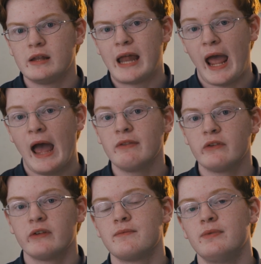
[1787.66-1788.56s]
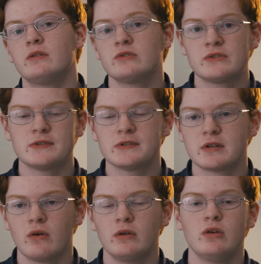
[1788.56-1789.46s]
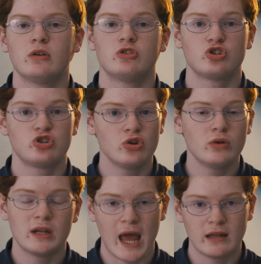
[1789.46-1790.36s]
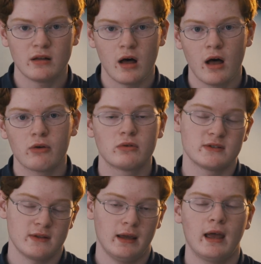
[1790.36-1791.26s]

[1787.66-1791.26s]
it had the same features as the Sony. You could shoot an N-Log, which is like